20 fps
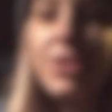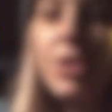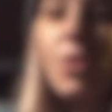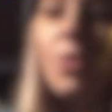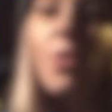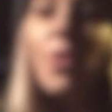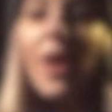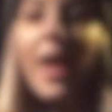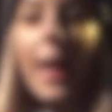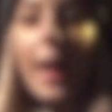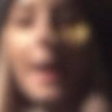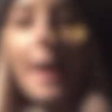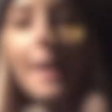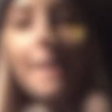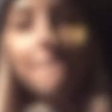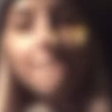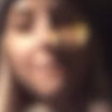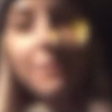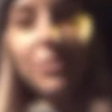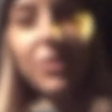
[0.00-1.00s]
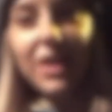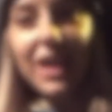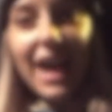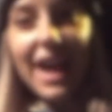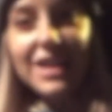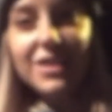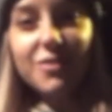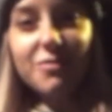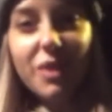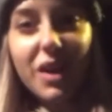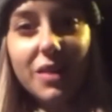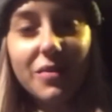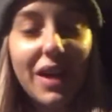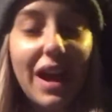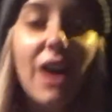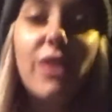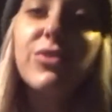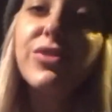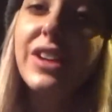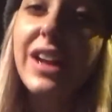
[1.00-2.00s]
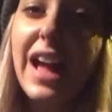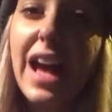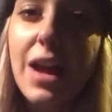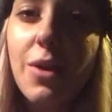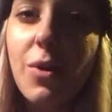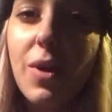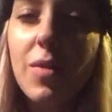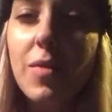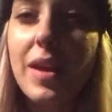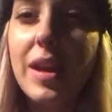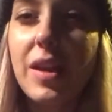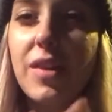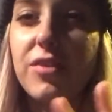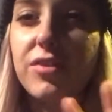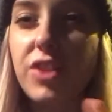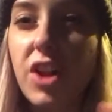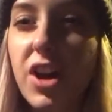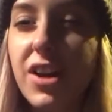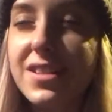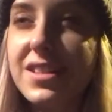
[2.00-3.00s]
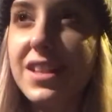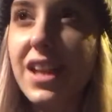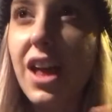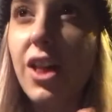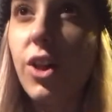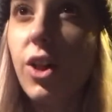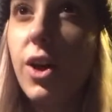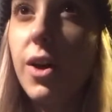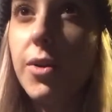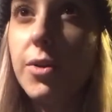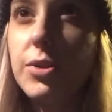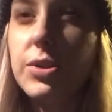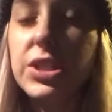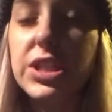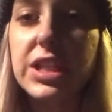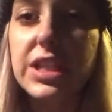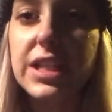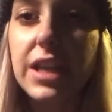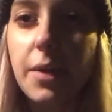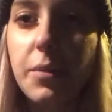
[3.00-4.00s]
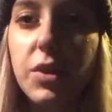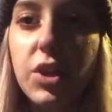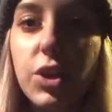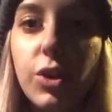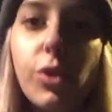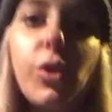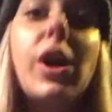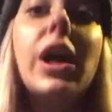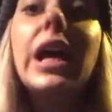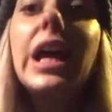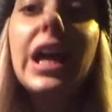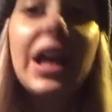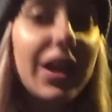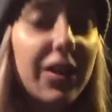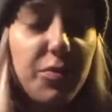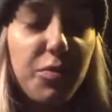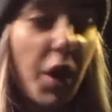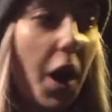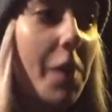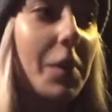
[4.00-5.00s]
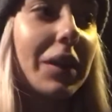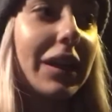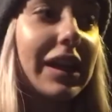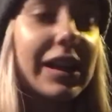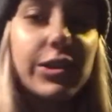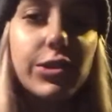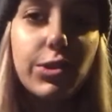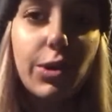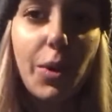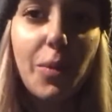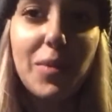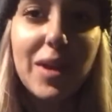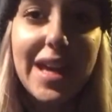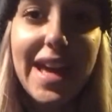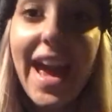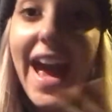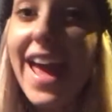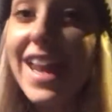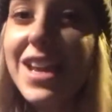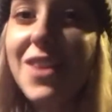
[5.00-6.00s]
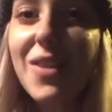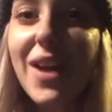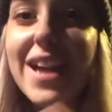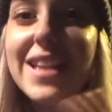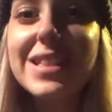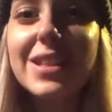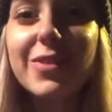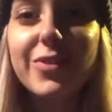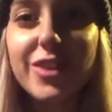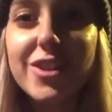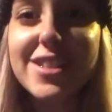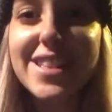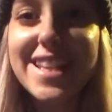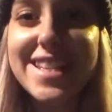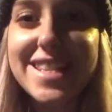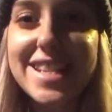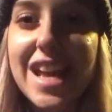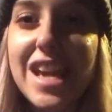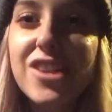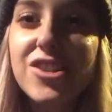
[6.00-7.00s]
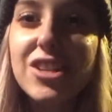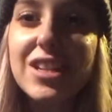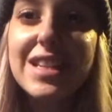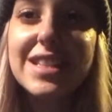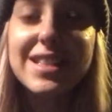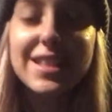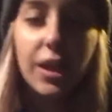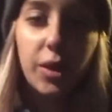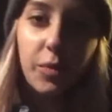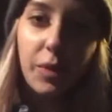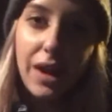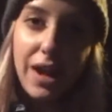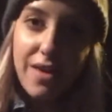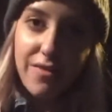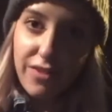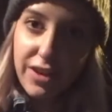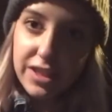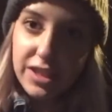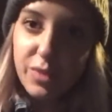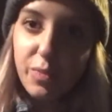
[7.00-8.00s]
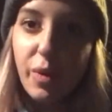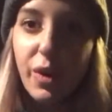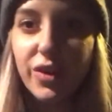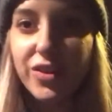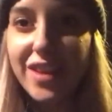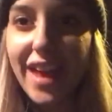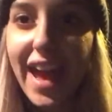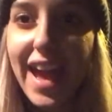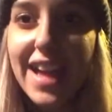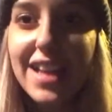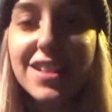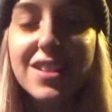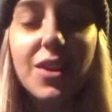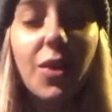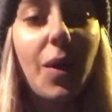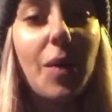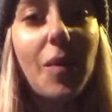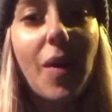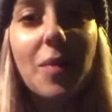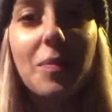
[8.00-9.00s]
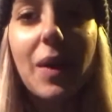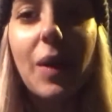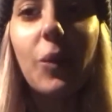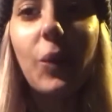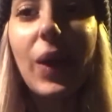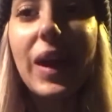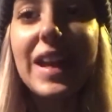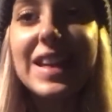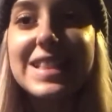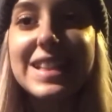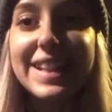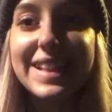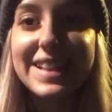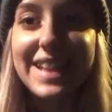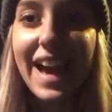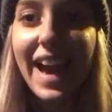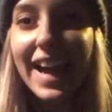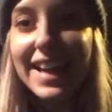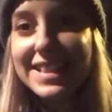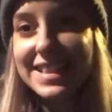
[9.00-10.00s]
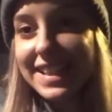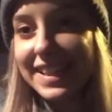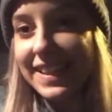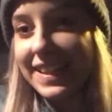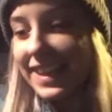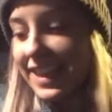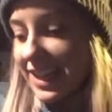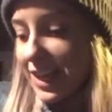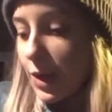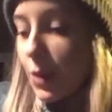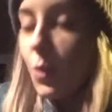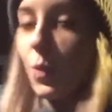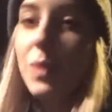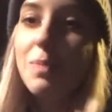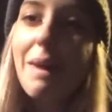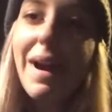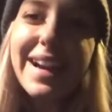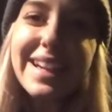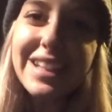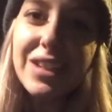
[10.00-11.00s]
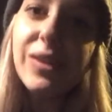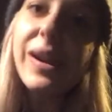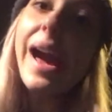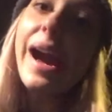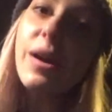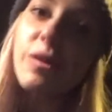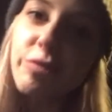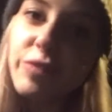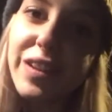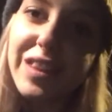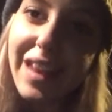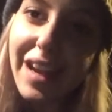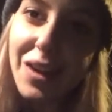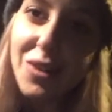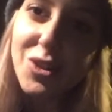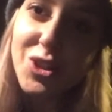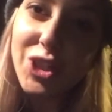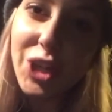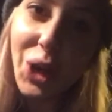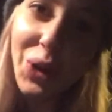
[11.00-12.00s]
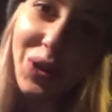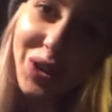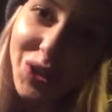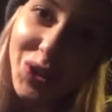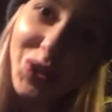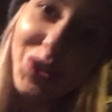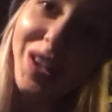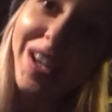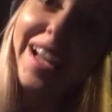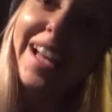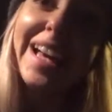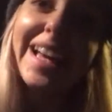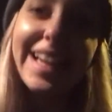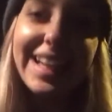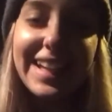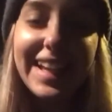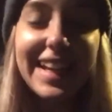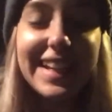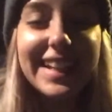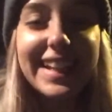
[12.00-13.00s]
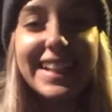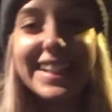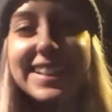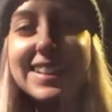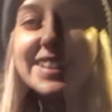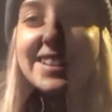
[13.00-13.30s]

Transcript: know, kind of part of my outfit, kind of want to make it vlog style OTW, probably intro me. Anyways, the first destination is celebrating a friend's birthday, so I'm on my way to that with my cute outfit that I'll show you later.